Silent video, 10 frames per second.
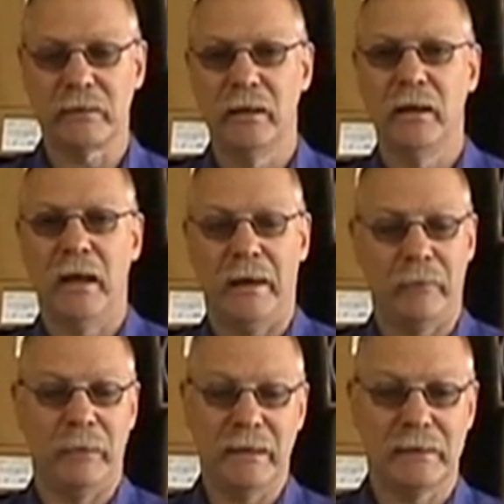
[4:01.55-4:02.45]
And
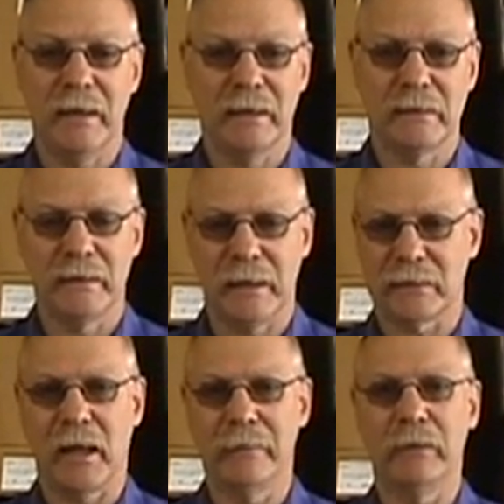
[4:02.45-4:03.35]
everybody says that's
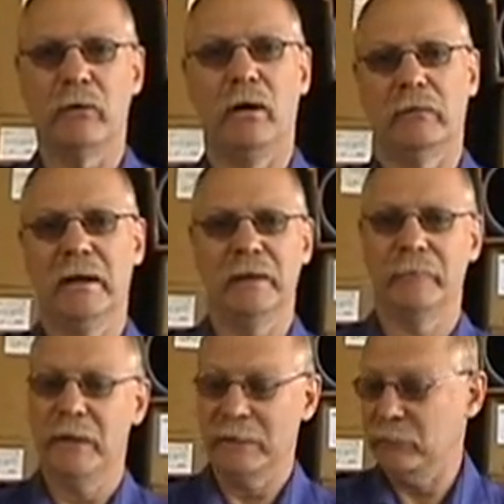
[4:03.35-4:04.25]
got to be wrong, right?
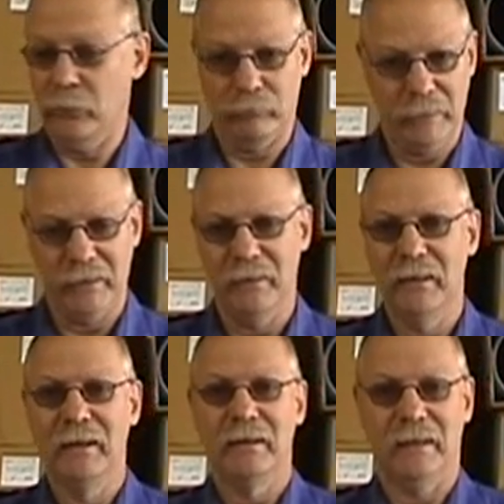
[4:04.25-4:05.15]
I said, nope,
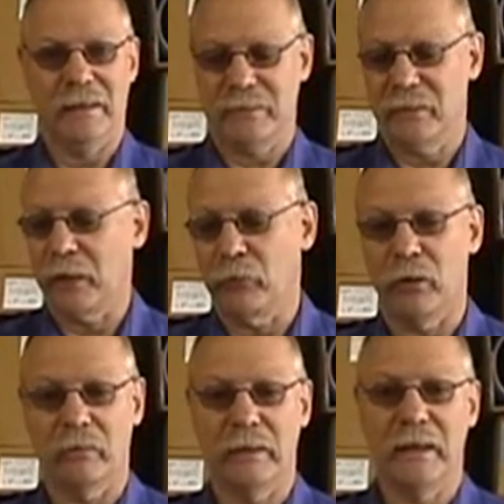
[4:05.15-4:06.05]
that's not
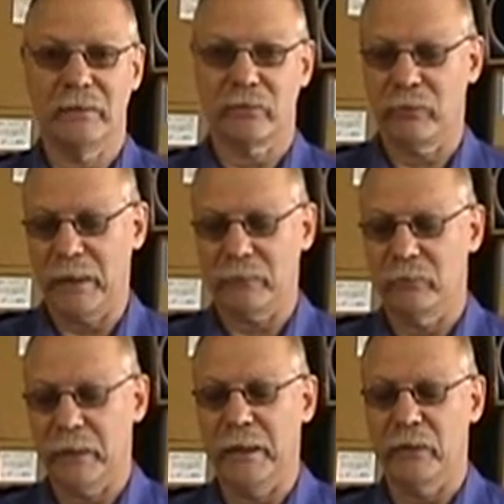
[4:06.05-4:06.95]
wrong. That is correct.
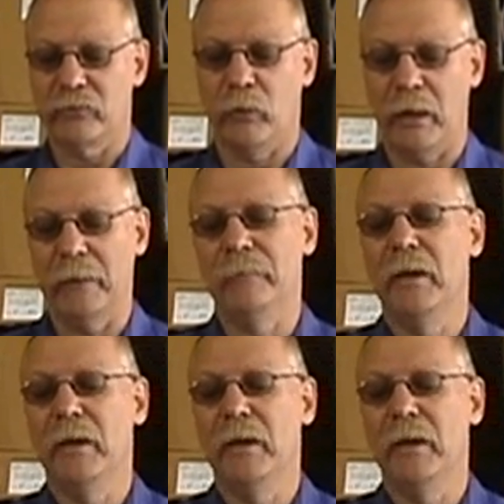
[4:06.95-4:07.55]
Okay, here's why.